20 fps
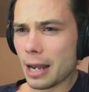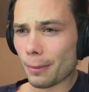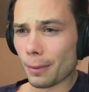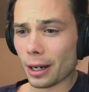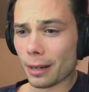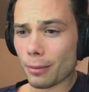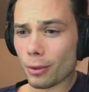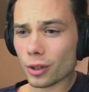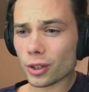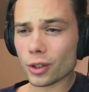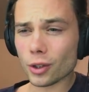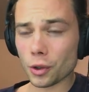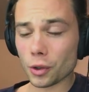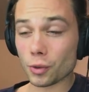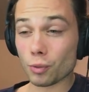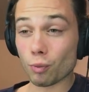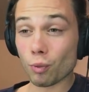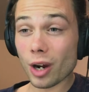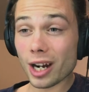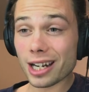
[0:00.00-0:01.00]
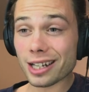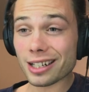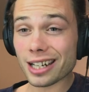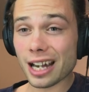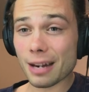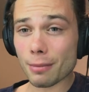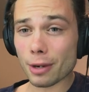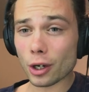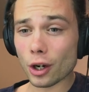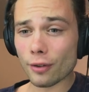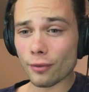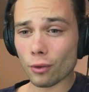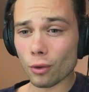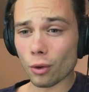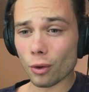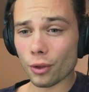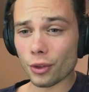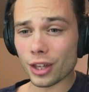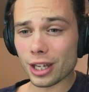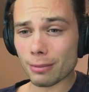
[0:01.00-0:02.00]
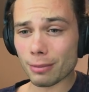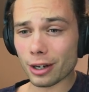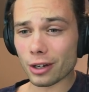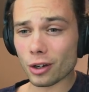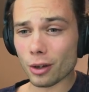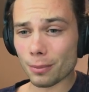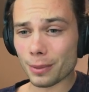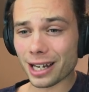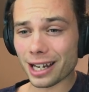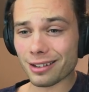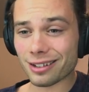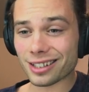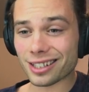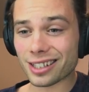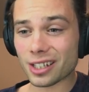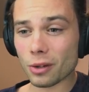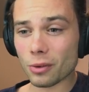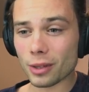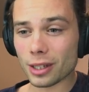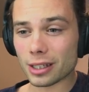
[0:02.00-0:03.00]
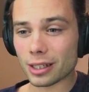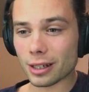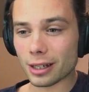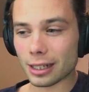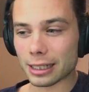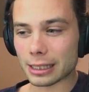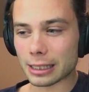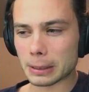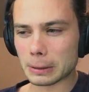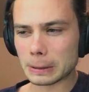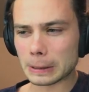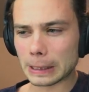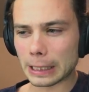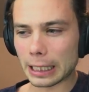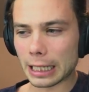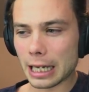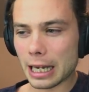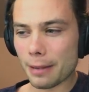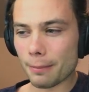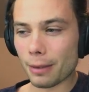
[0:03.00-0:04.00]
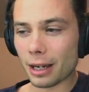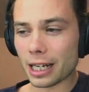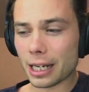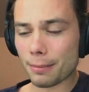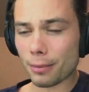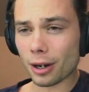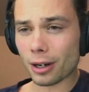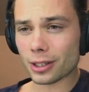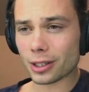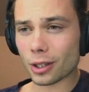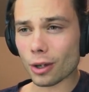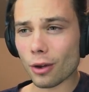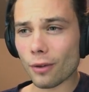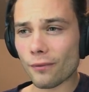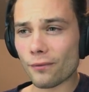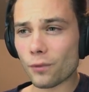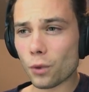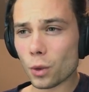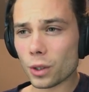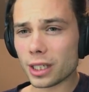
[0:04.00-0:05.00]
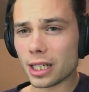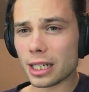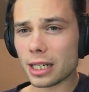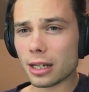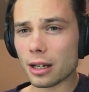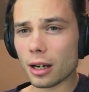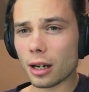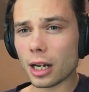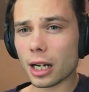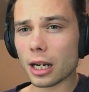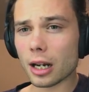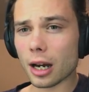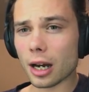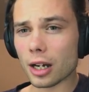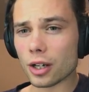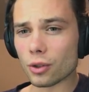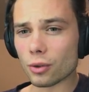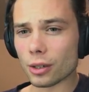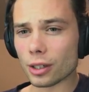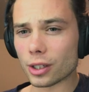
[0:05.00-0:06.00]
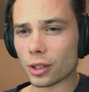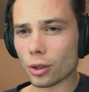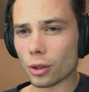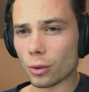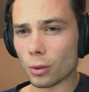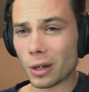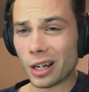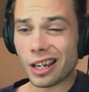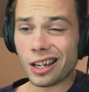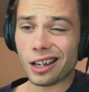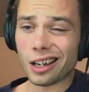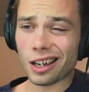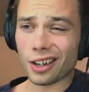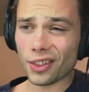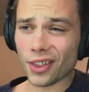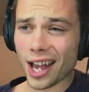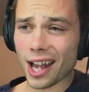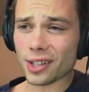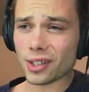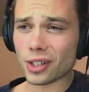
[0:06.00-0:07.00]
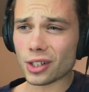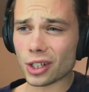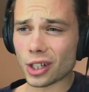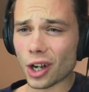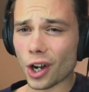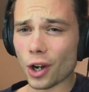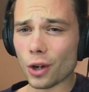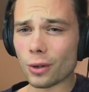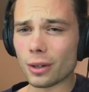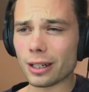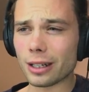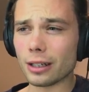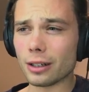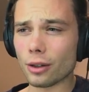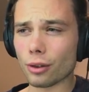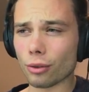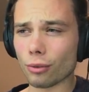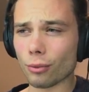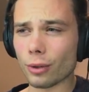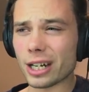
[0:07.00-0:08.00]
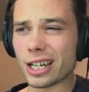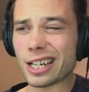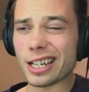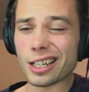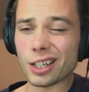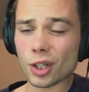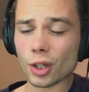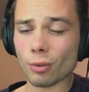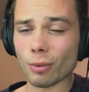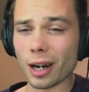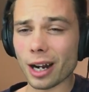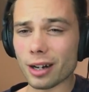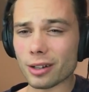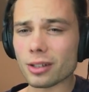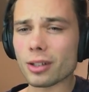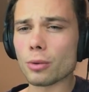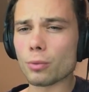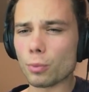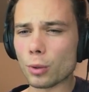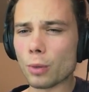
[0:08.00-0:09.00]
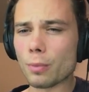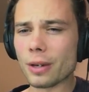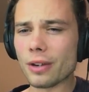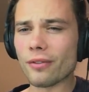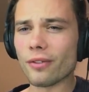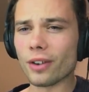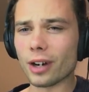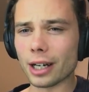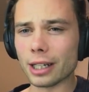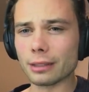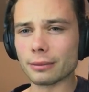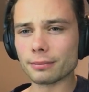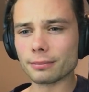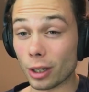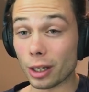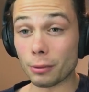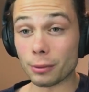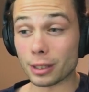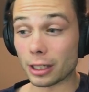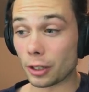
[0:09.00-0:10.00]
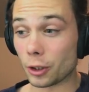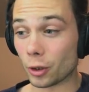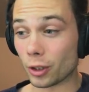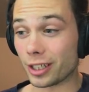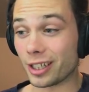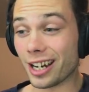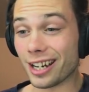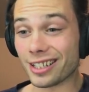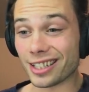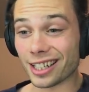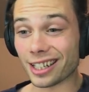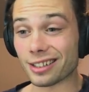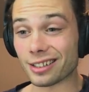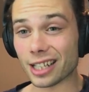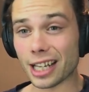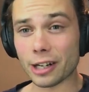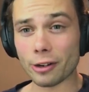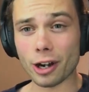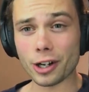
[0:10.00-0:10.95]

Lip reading: but I'm also just running down my overall thing by not being able to sell these guys. Ugh. Monkey parts though, 4,900, so 1,000 to go in 3-ish rounds will be fine. Well, it was literally 10 seconds later.